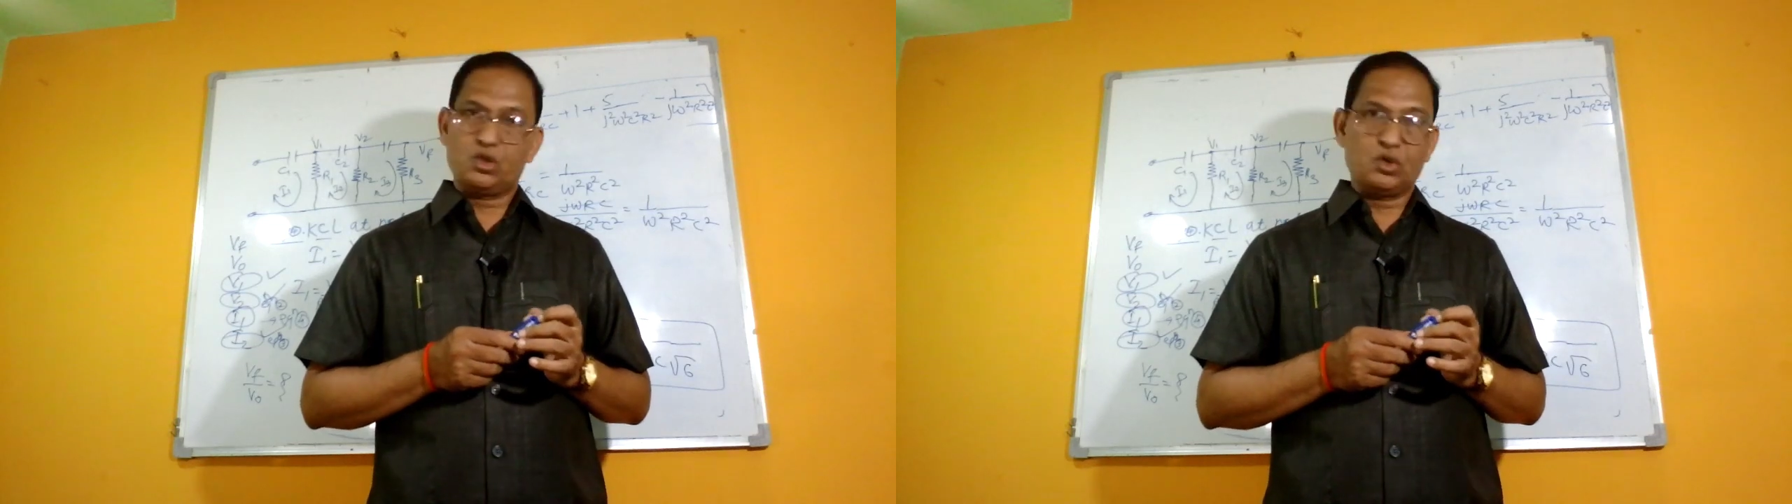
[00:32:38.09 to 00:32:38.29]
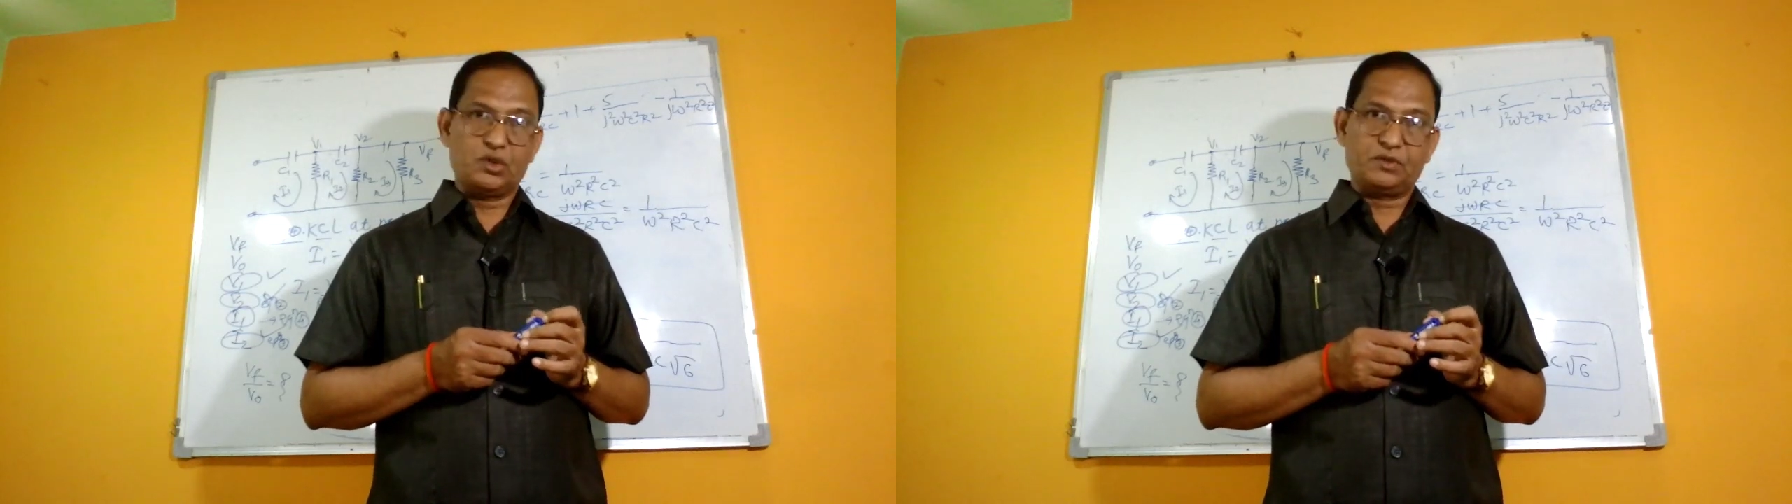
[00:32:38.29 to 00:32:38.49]

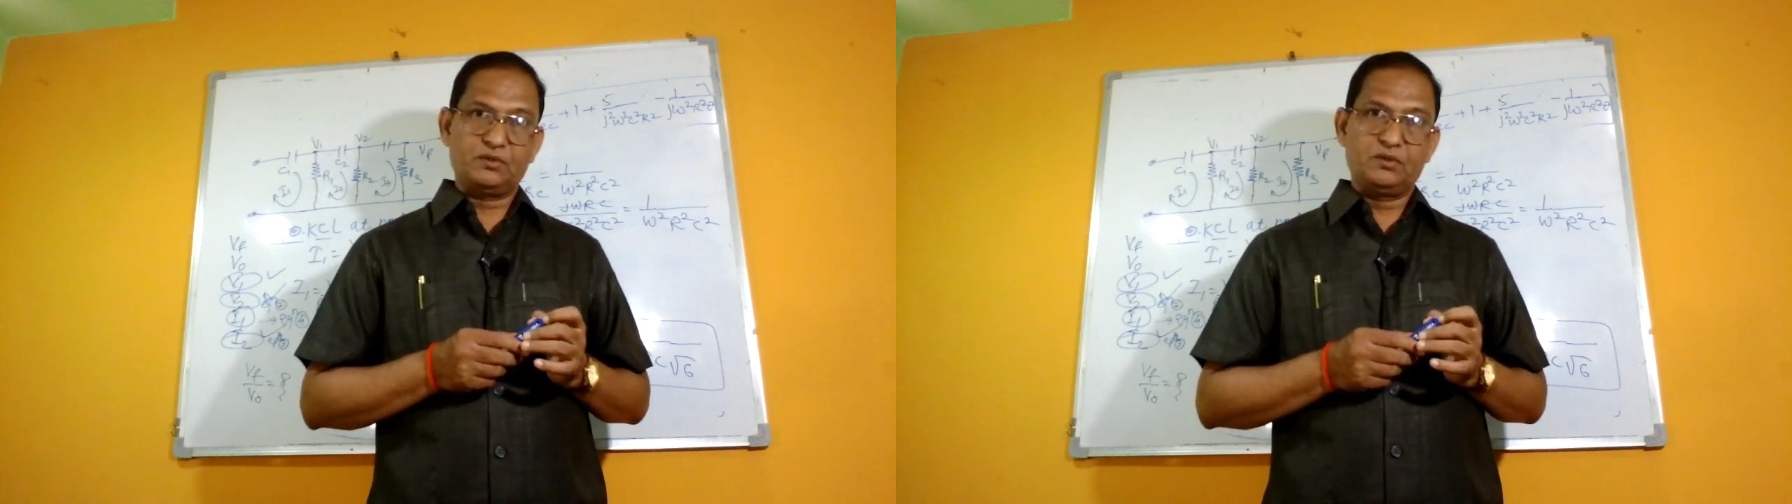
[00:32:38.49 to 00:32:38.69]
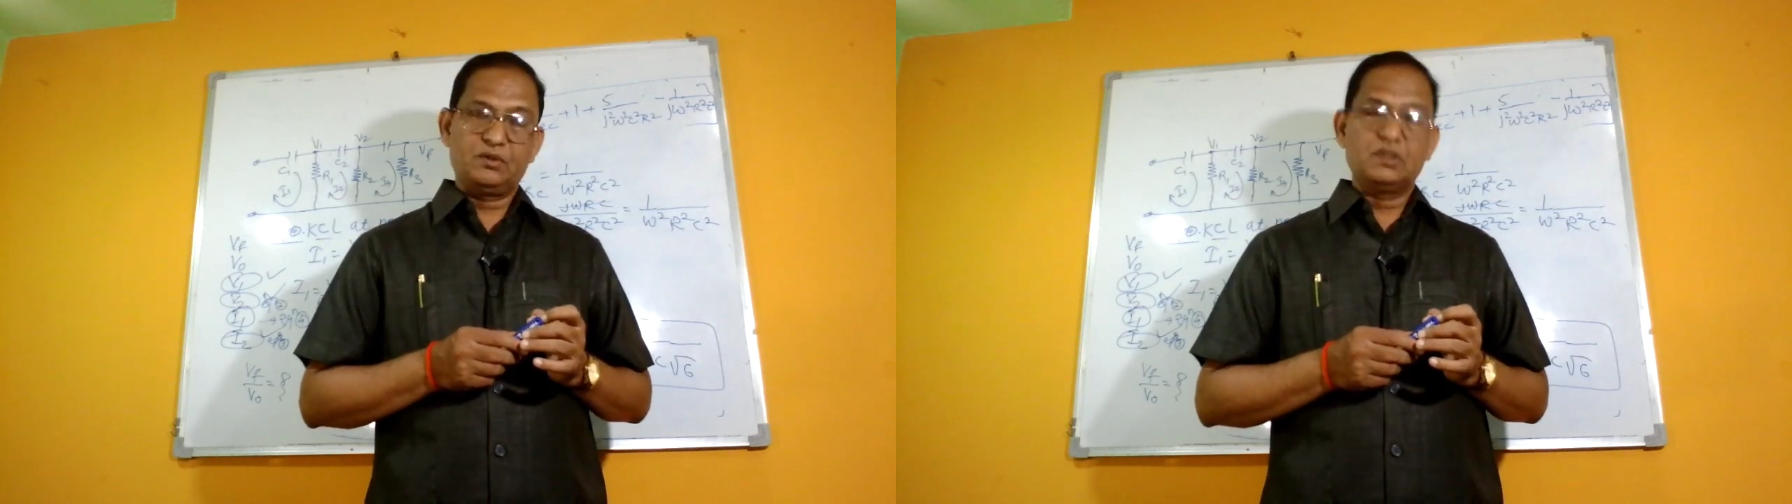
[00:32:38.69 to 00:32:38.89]
good.
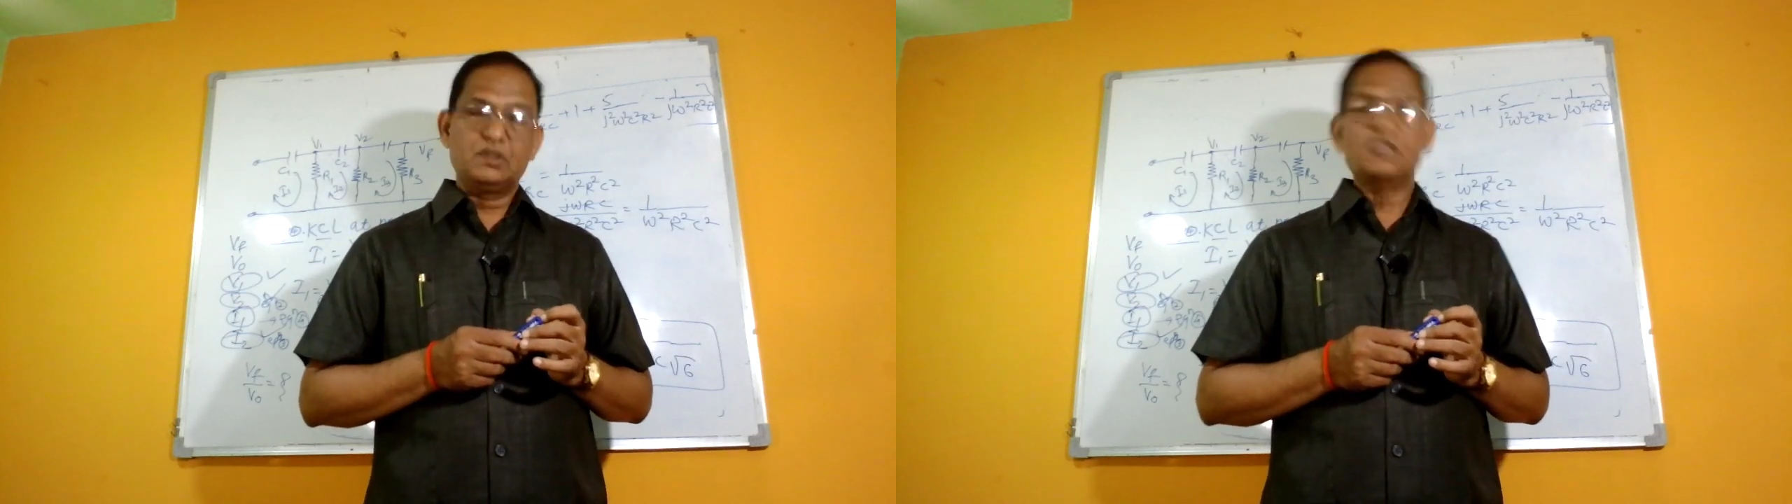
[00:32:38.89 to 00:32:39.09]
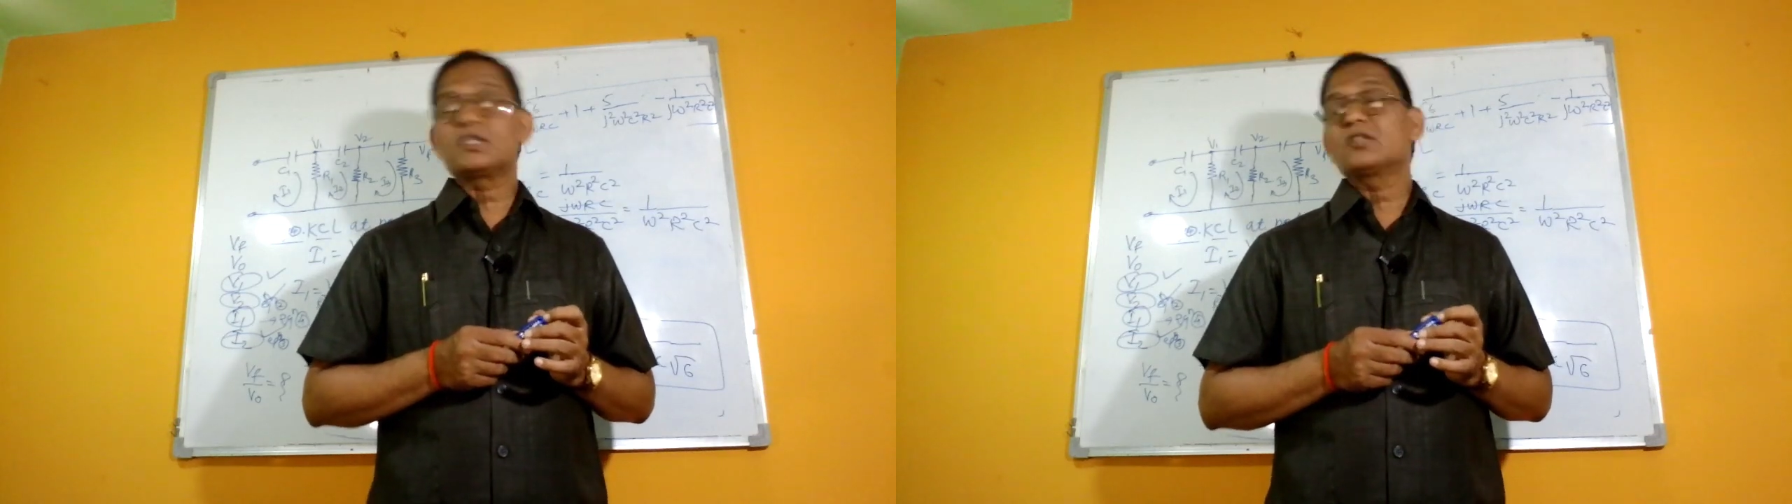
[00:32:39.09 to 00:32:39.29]

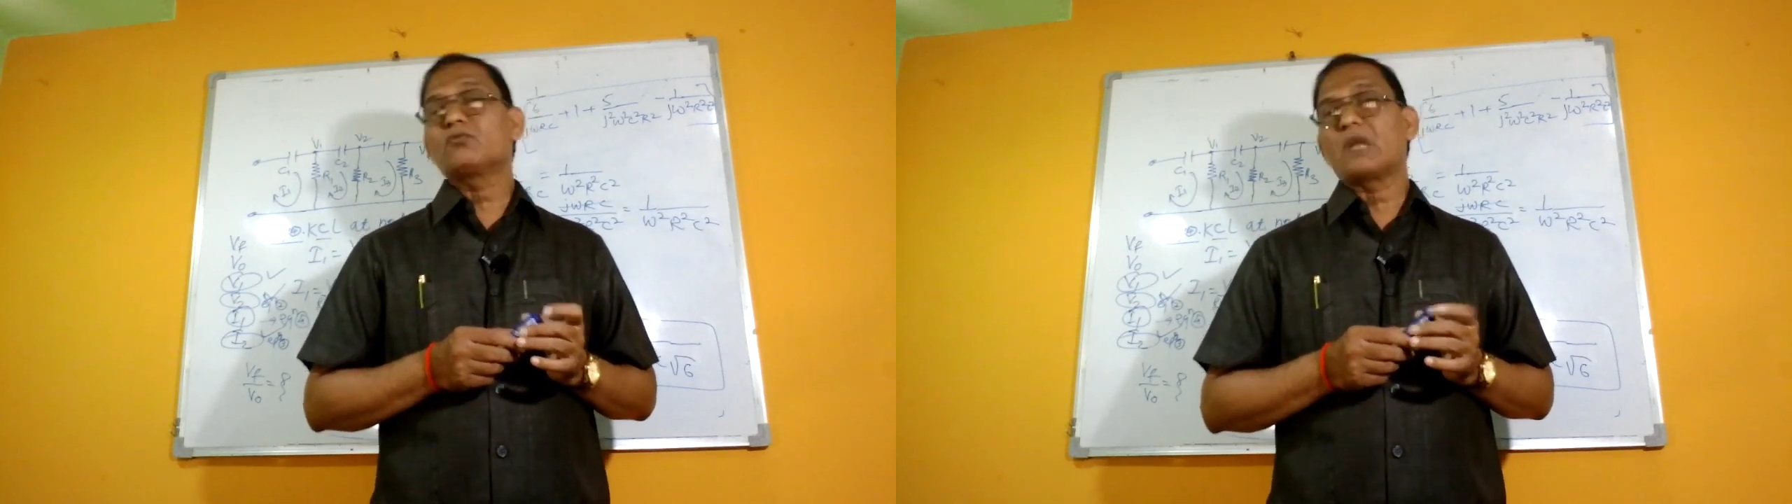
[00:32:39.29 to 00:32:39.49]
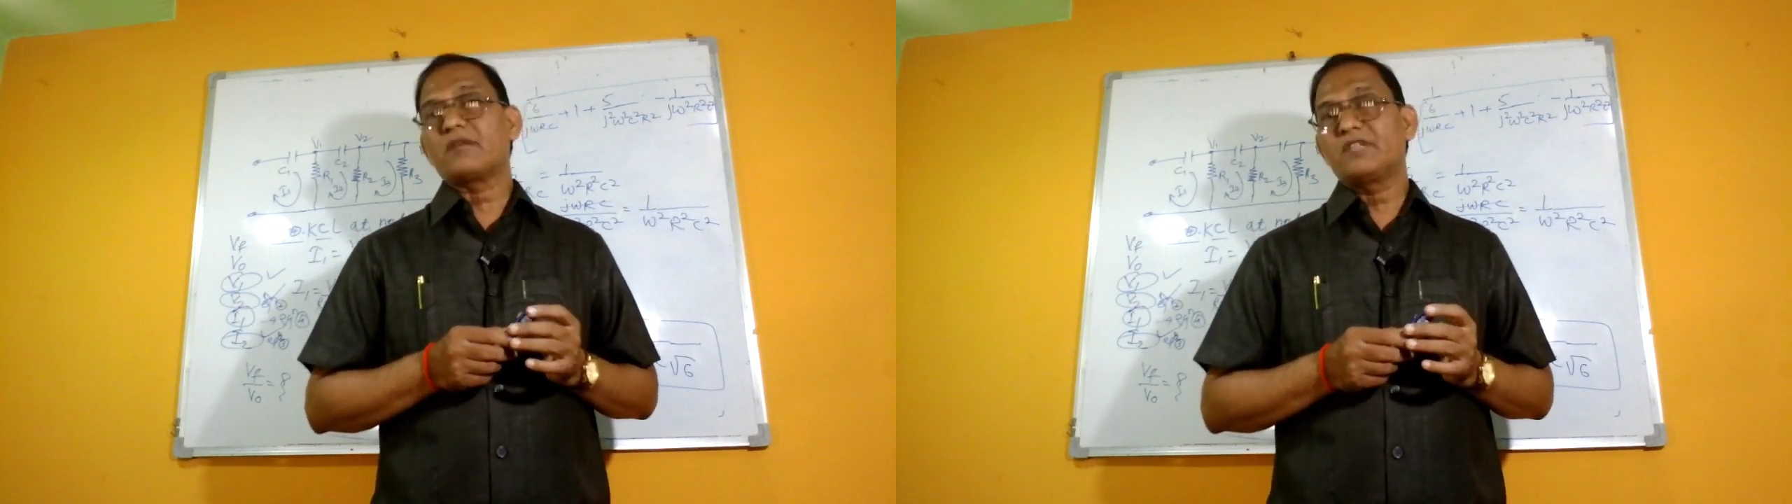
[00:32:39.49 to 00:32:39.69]
This
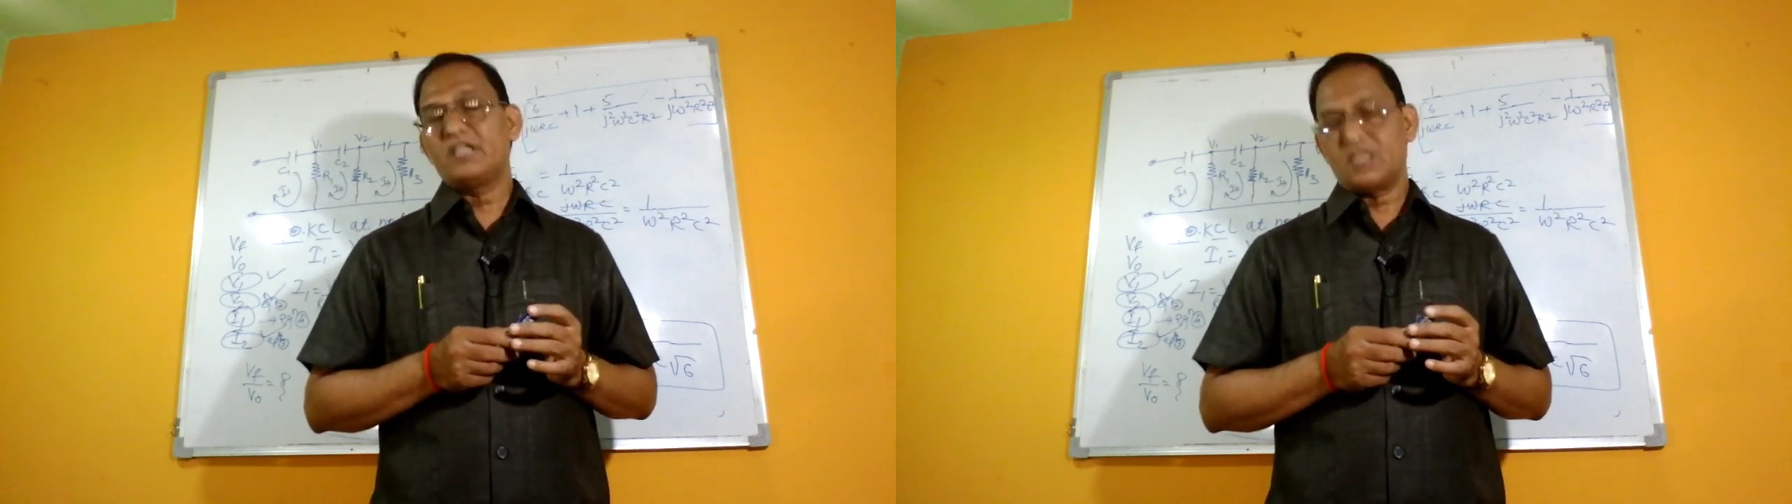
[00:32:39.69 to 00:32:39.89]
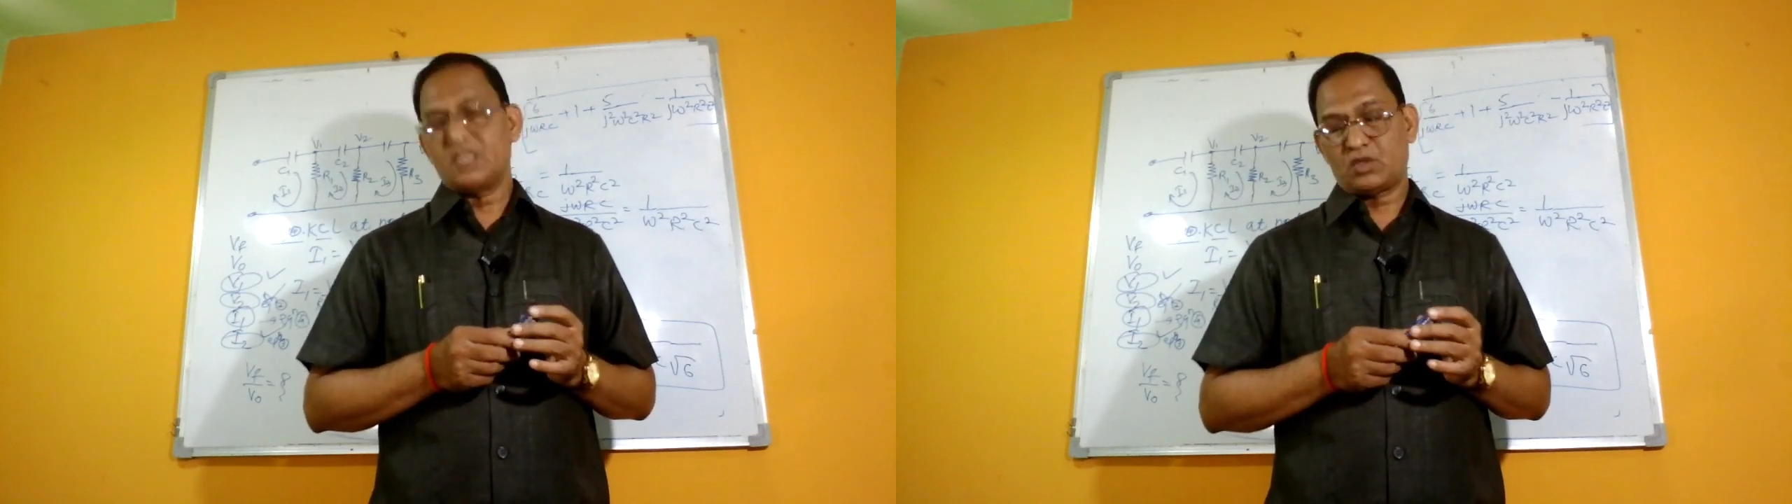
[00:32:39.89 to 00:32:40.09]
is one of the